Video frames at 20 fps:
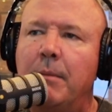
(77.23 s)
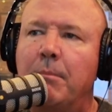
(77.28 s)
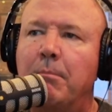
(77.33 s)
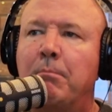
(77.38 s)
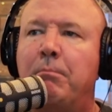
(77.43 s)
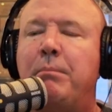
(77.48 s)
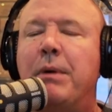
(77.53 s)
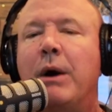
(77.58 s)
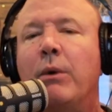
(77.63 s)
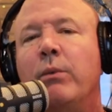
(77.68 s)

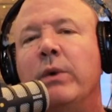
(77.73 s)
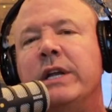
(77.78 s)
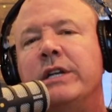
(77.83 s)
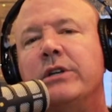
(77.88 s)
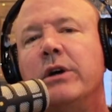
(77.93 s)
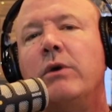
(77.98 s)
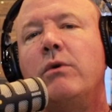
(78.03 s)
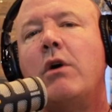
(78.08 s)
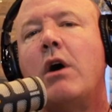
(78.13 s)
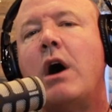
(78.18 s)
but we
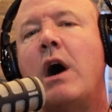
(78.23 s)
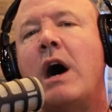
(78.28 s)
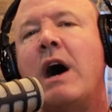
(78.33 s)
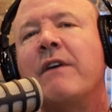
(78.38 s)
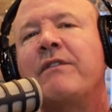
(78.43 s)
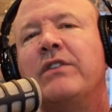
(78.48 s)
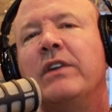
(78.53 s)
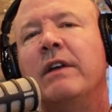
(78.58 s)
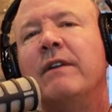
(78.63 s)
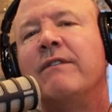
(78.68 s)
don't
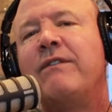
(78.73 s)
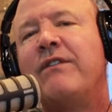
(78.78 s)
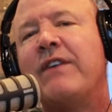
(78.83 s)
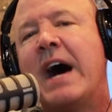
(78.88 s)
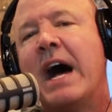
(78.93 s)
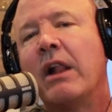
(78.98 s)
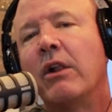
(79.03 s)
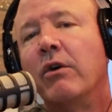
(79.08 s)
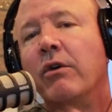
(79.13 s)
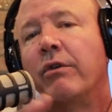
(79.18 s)
often
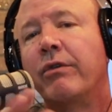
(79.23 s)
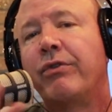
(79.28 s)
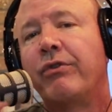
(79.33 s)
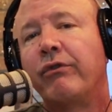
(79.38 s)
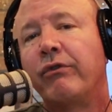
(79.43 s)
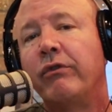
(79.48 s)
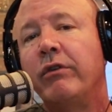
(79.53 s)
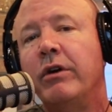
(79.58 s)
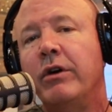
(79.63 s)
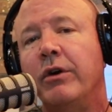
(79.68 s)
follow
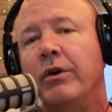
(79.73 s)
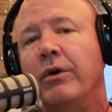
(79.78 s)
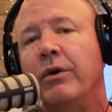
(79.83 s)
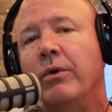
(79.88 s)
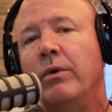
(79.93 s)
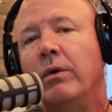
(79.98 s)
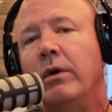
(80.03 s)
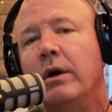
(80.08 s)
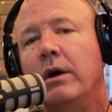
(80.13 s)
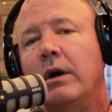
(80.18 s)

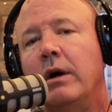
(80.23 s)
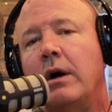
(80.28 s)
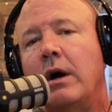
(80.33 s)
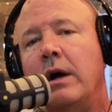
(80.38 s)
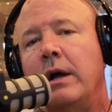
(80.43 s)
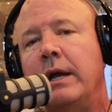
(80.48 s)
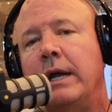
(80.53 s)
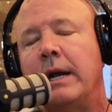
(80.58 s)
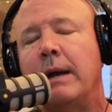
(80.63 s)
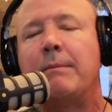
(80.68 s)
through
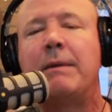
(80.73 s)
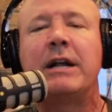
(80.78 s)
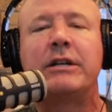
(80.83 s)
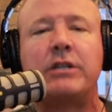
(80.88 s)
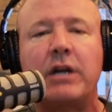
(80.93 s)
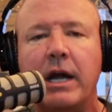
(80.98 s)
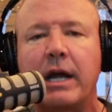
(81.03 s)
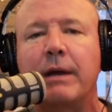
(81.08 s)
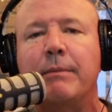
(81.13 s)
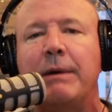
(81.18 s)
and I'm not
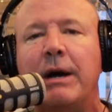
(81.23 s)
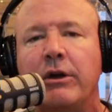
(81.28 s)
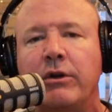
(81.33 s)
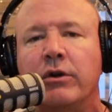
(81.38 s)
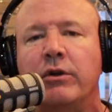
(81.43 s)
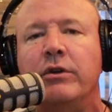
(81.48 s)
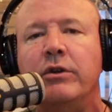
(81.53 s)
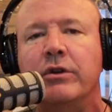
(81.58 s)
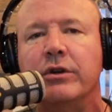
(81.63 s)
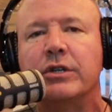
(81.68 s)
talking about
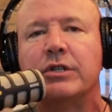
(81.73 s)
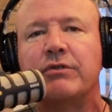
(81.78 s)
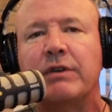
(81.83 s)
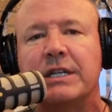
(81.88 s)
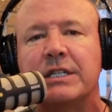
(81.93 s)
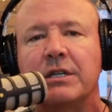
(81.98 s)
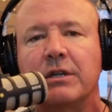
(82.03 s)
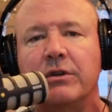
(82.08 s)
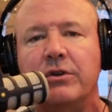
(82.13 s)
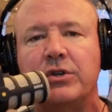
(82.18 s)
your New Year's
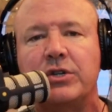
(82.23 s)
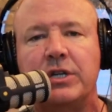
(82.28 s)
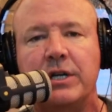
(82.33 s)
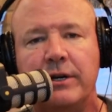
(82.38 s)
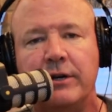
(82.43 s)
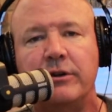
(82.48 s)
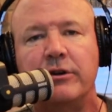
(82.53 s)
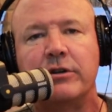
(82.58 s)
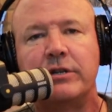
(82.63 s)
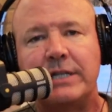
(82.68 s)
resolution
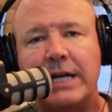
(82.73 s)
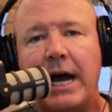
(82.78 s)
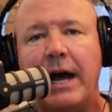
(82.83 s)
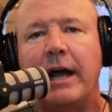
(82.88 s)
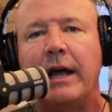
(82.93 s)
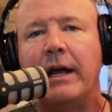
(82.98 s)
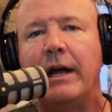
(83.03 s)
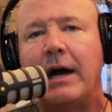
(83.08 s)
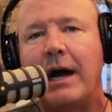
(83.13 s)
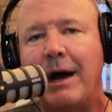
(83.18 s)
and your
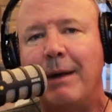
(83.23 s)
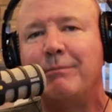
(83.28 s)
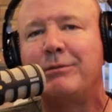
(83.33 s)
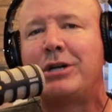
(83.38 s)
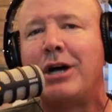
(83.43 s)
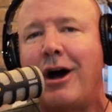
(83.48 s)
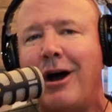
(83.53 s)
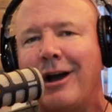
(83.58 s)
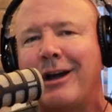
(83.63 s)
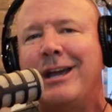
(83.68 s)
diet. I'm
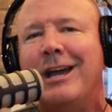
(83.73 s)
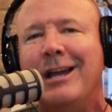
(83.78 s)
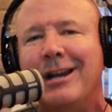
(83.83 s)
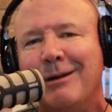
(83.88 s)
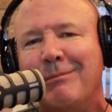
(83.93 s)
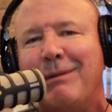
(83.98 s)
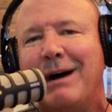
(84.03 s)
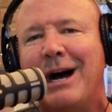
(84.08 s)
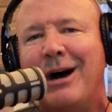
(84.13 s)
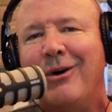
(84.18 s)
talking
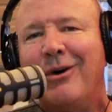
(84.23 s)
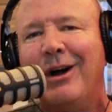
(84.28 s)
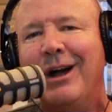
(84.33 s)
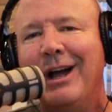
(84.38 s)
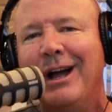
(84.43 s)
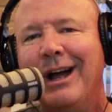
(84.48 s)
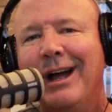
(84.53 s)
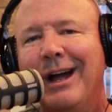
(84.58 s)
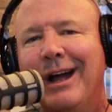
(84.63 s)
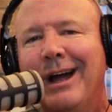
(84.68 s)
about
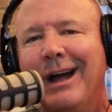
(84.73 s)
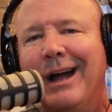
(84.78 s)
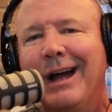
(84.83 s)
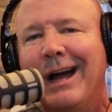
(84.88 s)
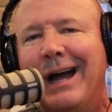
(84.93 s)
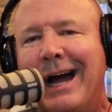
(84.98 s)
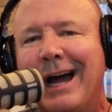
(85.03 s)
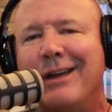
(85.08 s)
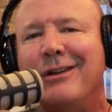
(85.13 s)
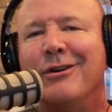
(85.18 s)

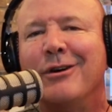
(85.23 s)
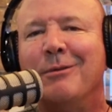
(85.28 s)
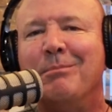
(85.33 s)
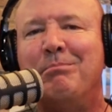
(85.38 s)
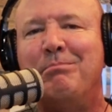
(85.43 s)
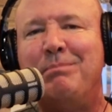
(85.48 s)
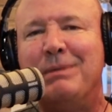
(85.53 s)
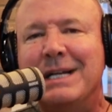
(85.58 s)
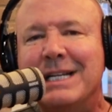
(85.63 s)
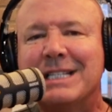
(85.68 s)
at your
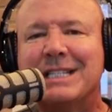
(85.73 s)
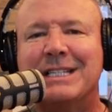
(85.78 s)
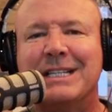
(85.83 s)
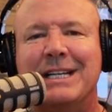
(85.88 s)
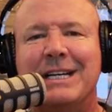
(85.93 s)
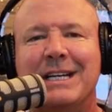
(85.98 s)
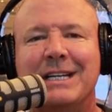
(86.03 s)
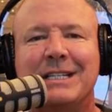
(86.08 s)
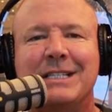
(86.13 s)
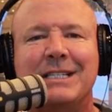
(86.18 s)

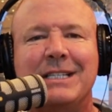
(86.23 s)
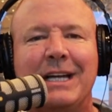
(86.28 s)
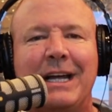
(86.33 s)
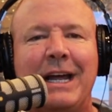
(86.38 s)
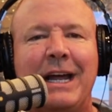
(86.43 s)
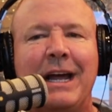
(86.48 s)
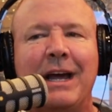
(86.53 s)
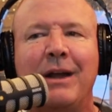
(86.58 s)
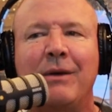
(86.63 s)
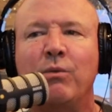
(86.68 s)
business
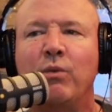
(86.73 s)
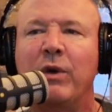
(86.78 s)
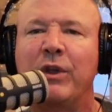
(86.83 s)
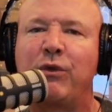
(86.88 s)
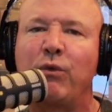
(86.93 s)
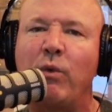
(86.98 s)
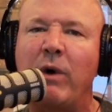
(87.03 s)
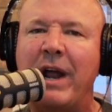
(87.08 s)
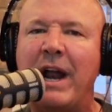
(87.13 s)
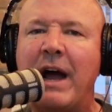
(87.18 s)
and
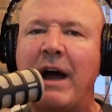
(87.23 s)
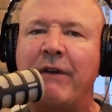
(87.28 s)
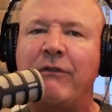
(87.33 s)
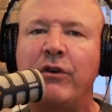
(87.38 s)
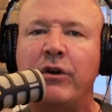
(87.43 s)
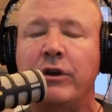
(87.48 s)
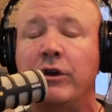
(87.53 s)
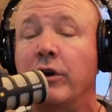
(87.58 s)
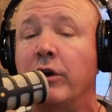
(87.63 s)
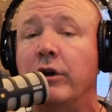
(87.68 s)
with
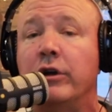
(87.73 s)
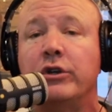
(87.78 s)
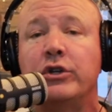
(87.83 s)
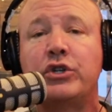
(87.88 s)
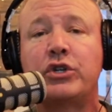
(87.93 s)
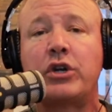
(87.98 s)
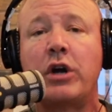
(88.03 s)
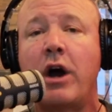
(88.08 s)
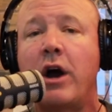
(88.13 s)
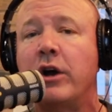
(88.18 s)
whatever you're in
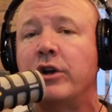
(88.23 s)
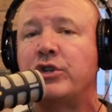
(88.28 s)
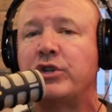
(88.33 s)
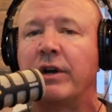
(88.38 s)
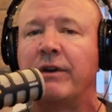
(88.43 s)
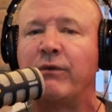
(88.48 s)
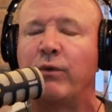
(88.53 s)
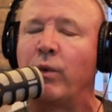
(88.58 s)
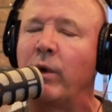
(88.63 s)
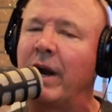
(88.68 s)
charge
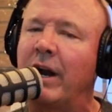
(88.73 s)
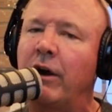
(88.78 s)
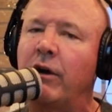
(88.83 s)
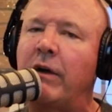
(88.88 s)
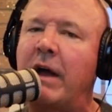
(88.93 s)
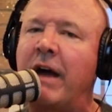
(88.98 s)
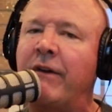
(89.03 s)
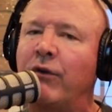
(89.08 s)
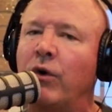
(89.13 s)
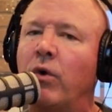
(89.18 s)
of,
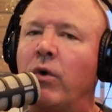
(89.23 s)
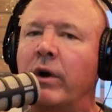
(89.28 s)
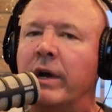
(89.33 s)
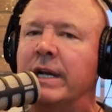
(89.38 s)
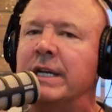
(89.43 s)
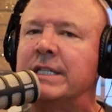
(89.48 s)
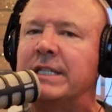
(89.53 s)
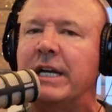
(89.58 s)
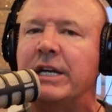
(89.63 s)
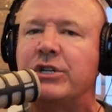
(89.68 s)
whatever
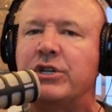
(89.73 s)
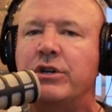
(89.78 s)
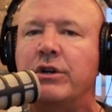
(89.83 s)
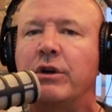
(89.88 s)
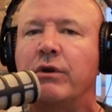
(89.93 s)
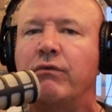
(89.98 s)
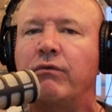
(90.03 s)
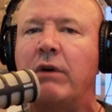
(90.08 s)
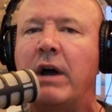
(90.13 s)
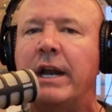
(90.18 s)
organization
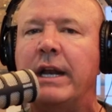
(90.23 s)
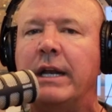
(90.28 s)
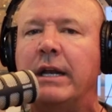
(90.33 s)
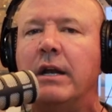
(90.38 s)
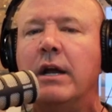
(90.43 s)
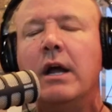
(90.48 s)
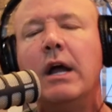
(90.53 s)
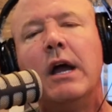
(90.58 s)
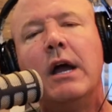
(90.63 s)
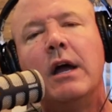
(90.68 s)
you're
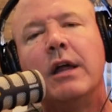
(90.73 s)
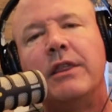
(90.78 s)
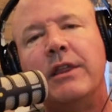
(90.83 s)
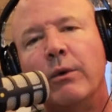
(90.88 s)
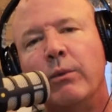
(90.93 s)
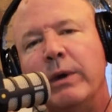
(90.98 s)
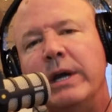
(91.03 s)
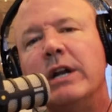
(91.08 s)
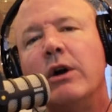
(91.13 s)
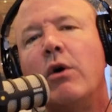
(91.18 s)
running,
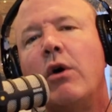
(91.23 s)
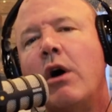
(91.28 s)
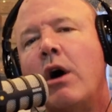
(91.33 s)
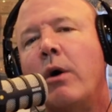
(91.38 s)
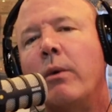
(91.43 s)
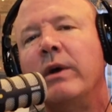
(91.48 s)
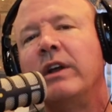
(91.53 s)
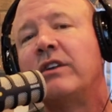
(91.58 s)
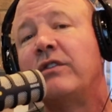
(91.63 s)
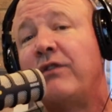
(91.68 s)
that we don't
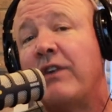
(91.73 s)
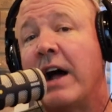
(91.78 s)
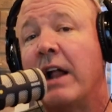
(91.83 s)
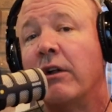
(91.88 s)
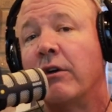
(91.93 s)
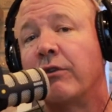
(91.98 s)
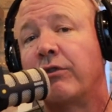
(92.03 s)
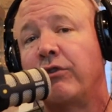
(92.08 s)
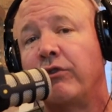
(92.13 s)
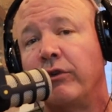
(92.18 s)
always
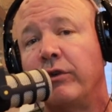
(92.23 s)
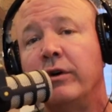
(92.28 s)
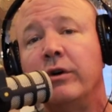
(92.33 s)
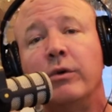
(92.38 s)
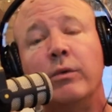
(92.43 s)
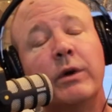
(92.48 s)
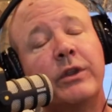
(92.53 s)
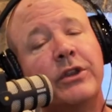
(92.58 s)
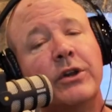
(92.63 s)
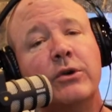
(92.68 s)
follow
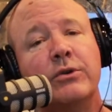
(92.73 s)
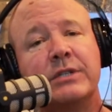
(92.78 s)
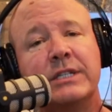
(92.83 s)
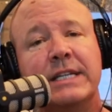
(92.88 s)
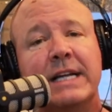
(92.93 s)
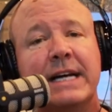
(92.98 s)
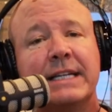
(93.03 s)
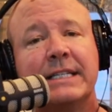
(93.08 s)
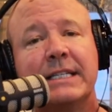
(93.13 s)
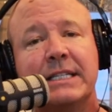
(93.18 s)
through with
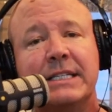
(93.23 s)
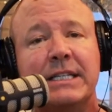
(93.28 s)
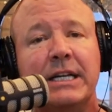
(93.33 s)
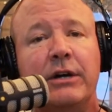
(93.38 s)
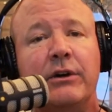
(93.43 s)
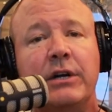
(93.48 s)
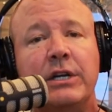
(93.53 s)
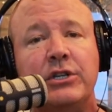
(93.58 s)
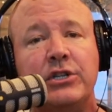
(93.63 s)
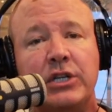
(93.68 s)
those
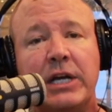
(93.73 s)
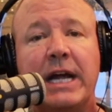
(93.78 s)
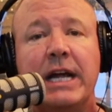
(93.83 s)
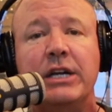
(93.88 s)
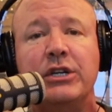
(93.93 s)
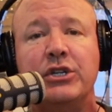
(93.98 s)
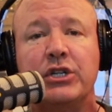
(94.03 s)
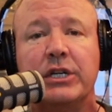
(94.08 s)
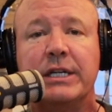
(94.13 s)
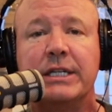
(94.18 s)
necessary
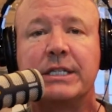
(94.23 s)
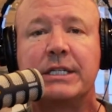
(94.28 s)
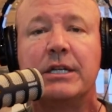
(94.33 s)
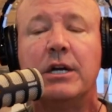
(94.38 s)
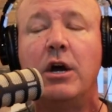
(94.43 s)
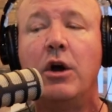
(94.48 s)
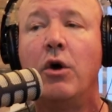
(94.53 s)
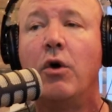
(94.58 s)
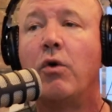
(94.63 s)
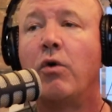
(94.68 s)
changes
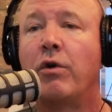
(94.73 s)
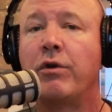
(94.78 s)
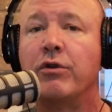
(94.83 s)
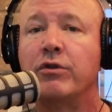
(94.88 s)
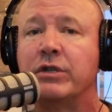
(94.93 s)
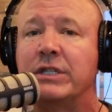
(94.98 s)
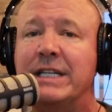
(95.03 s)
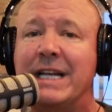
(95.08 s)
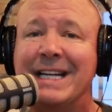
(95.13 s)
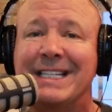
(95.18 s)
or
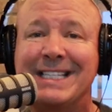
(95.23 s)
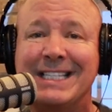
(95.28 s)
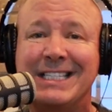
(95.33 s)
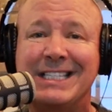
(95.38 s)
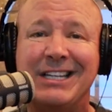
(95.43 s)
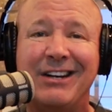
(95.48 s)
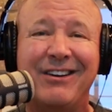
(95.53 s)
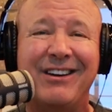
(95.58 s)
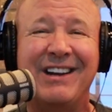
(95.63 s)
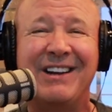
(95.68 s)
those
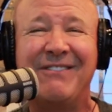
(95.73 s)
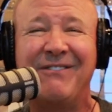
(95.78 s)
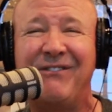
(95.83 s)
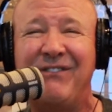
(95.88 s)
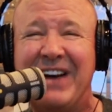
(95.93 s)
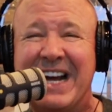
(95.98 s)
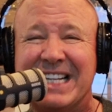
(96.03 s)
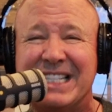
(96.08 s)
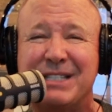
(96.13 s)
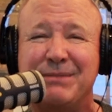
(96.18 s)
necessary
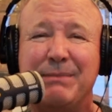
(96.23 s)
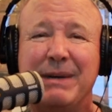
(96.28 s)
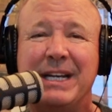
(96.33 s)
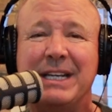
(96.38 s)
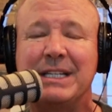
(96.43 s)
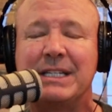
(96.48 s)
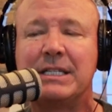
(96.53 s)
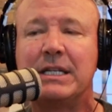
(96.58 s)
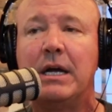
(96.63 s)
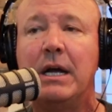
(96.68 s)

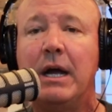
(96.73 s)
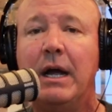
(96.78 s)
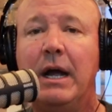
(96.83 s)
investments.